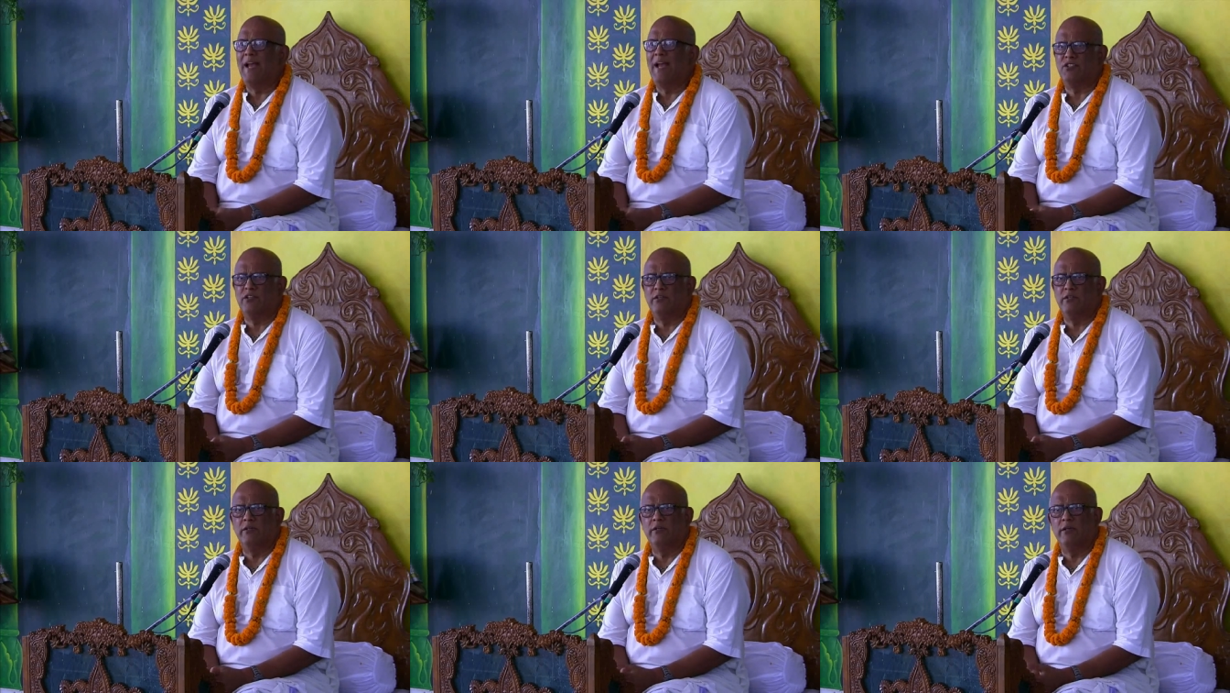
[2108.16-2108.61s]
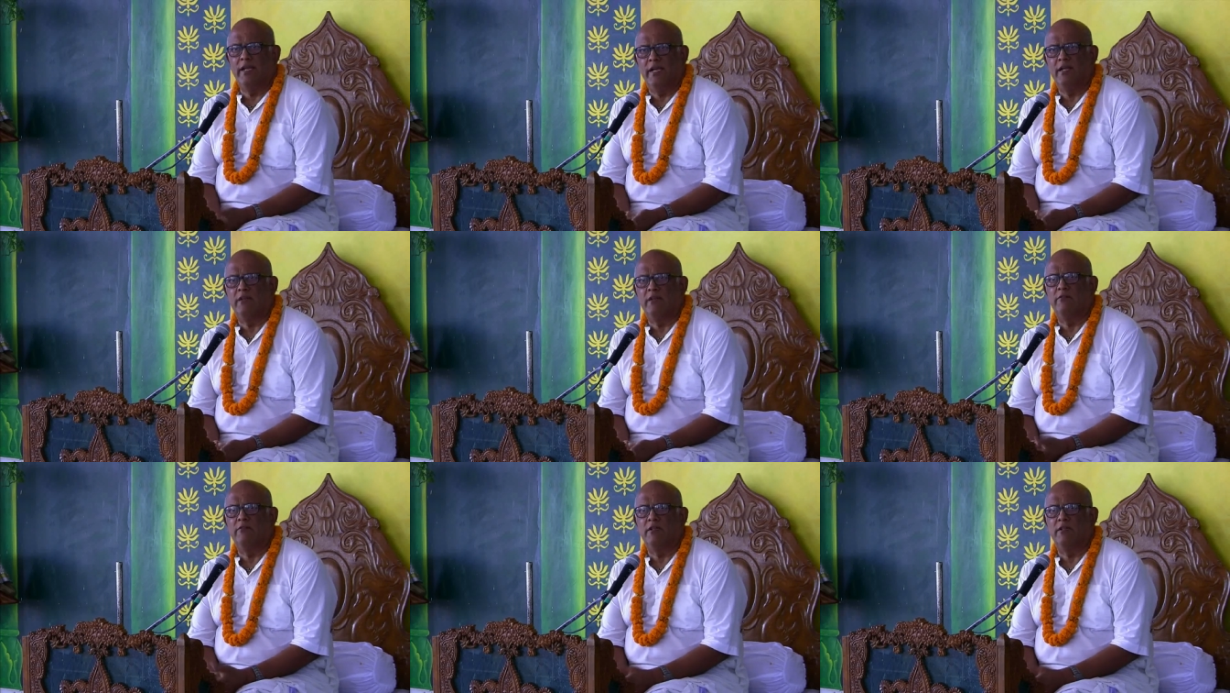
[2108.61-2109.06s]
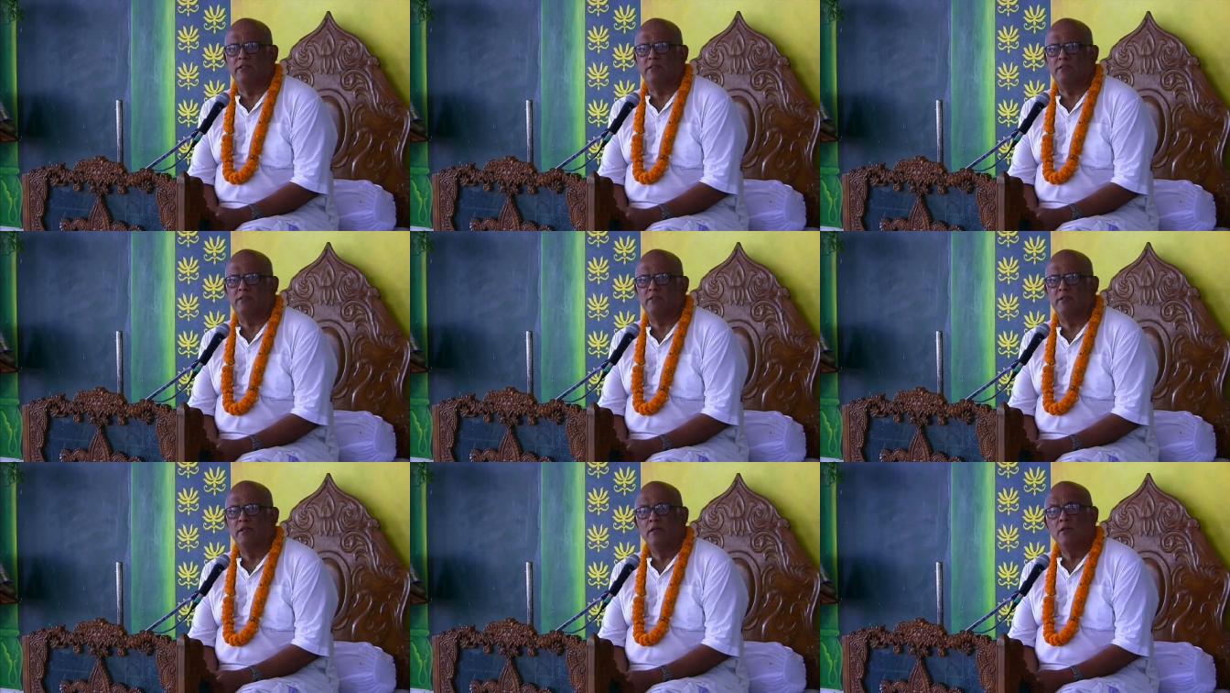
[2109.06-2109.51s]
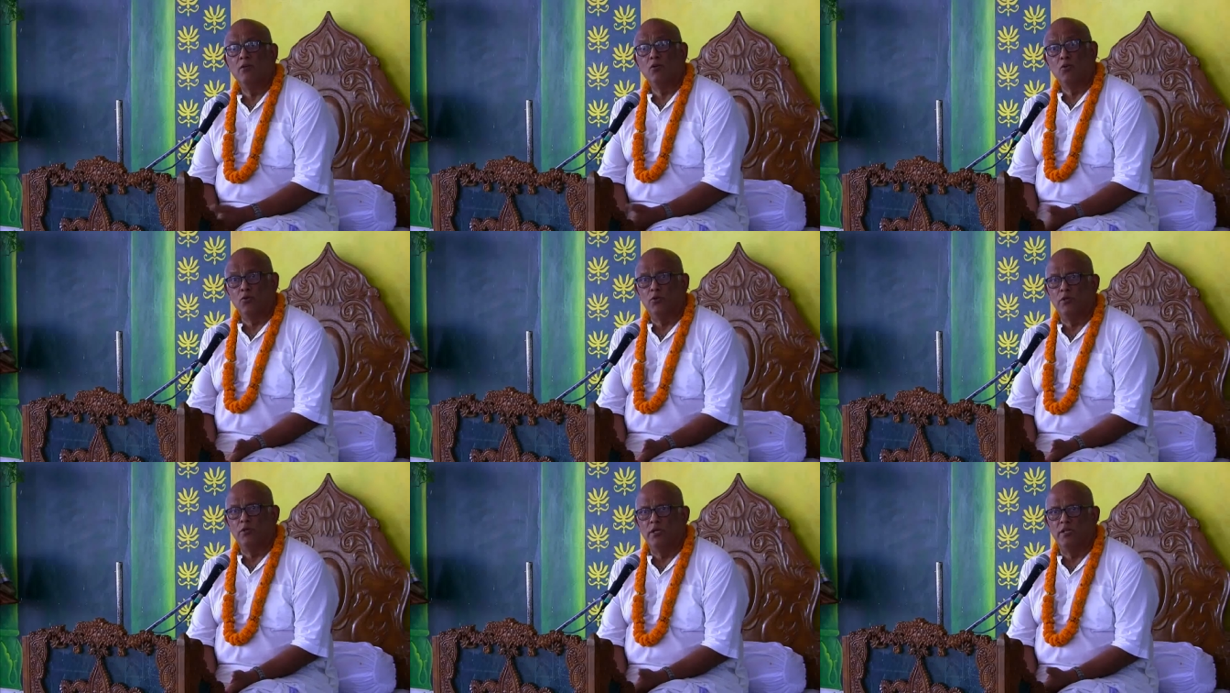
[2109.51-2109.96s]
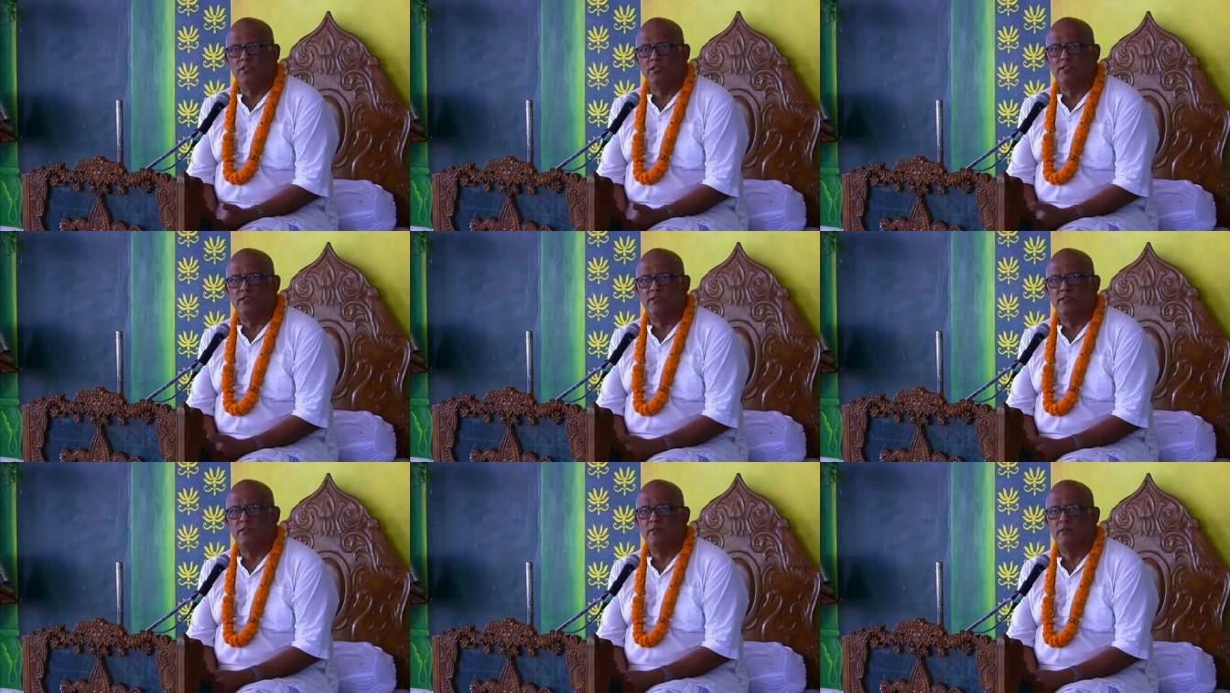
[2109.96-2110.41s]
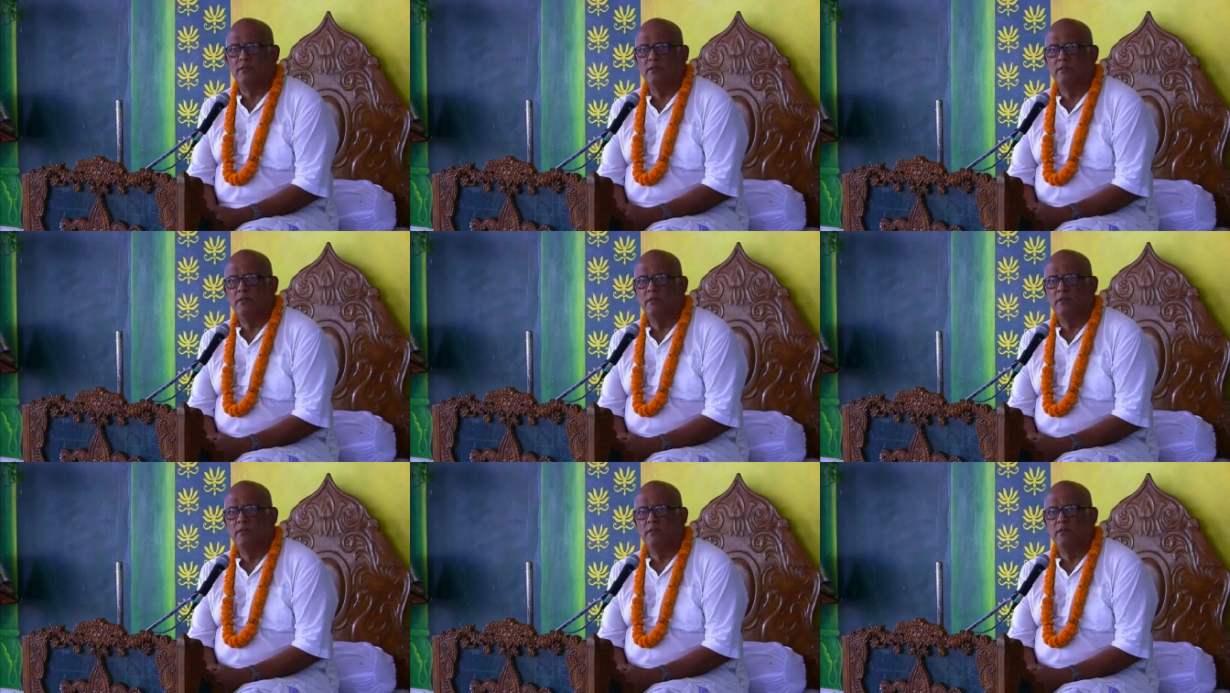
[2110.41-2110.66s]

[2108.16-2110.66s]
passion, ignorance, goodness,